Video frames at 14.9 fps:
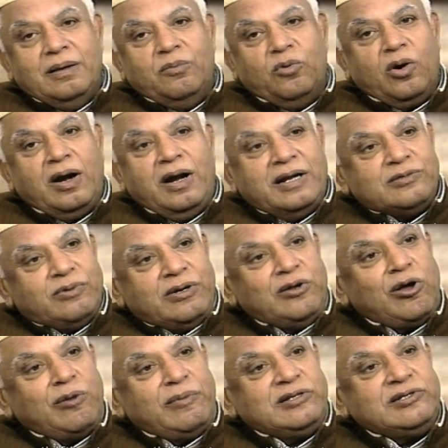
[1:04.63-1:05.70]
More or less, when
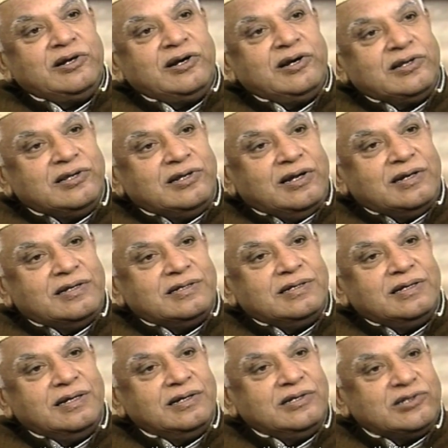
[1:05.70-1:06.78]
you are mentioning
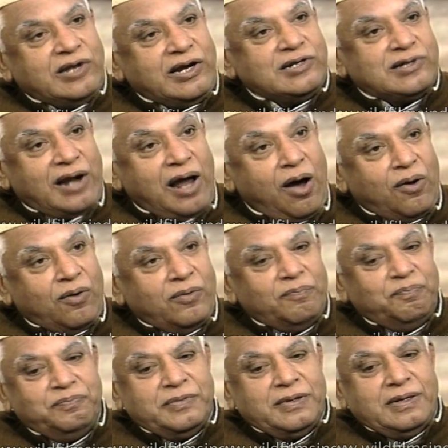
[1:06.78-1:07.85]
dissidents in the states now,
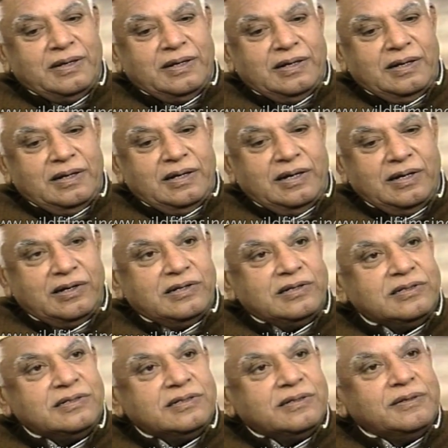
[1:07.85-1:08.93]
it
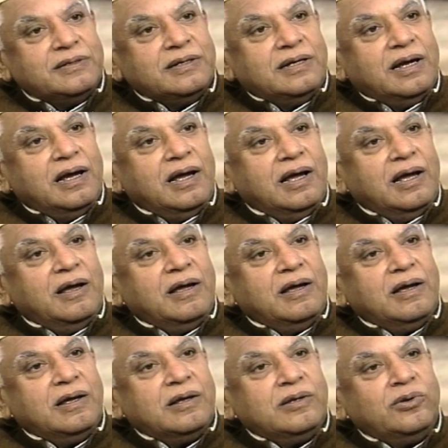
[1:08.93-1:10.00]
is,
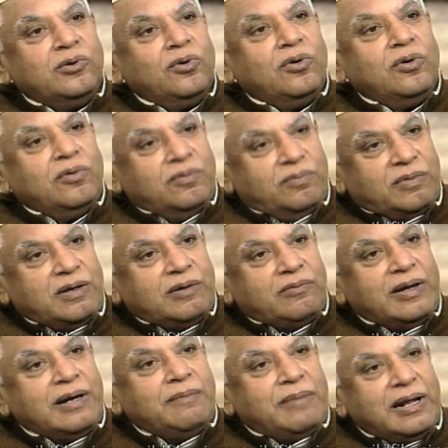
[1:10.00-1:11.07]
you know,
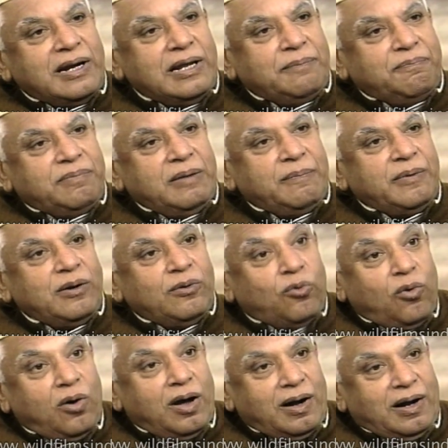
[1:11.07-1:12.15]
when many people
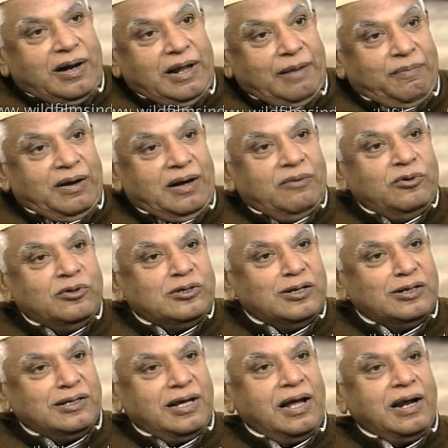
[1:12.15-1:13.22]
who are able, who
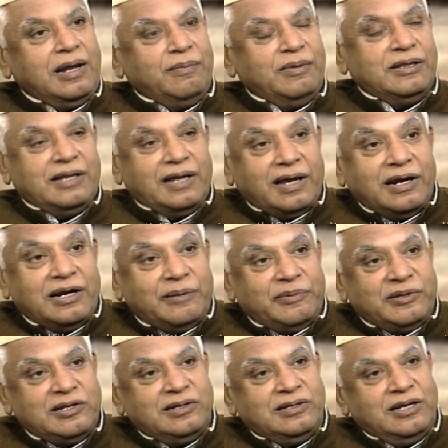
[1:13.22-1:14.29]
think they are able, they can
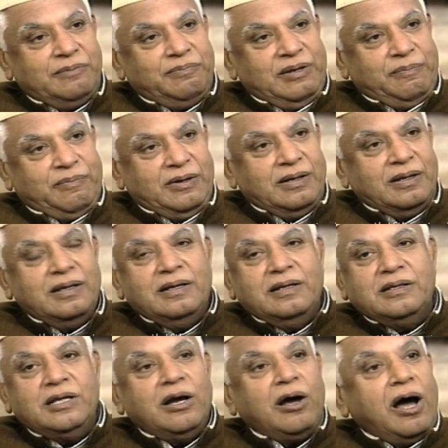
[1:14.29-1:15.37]
represent their people,
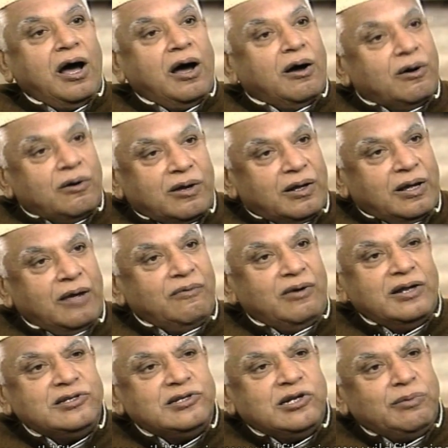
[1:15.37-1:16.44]
they have a
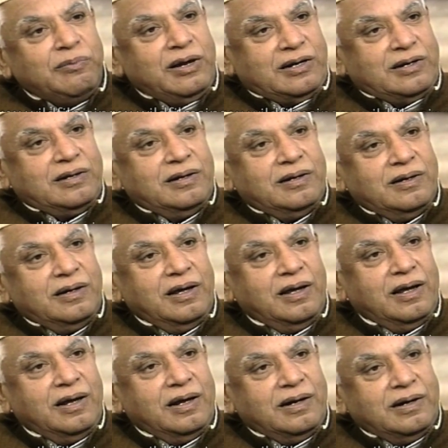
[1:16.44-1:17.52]
legitimate
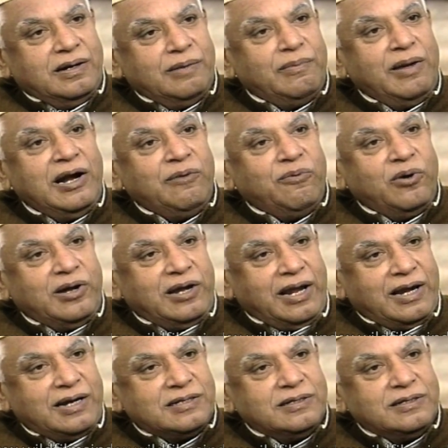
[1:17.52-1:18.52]
demand for tickets.